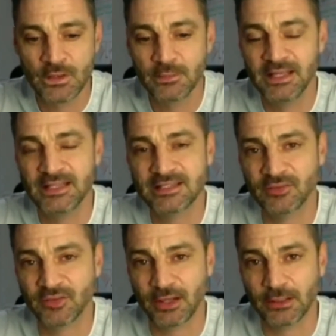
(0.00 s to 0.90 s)
But here's the
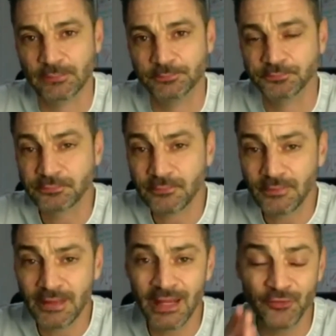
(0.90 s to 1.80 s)
thing.
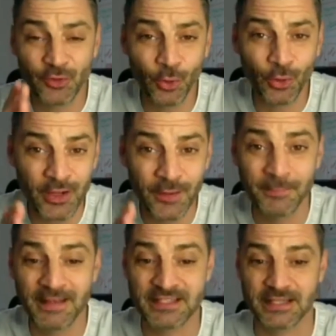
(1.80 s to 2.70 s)
If you're
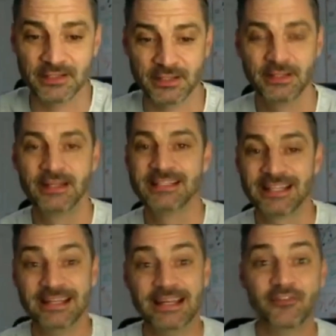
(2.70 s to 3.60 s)
committed to
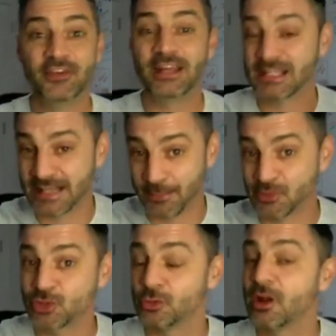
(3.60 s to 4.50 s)
live an
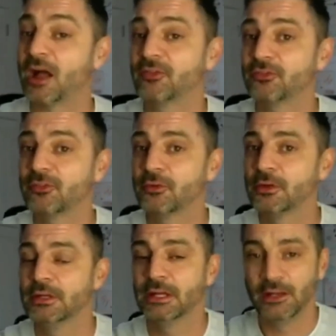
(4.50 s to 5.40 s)
exceptional life,
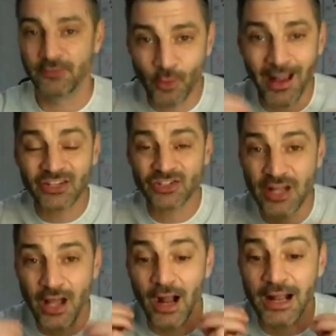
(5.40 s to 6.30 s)
if you
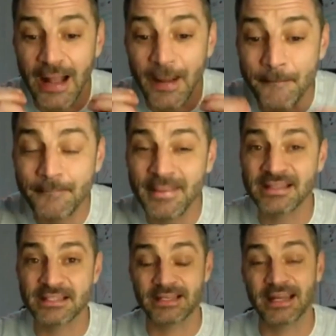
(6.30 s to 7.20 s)
actually are committed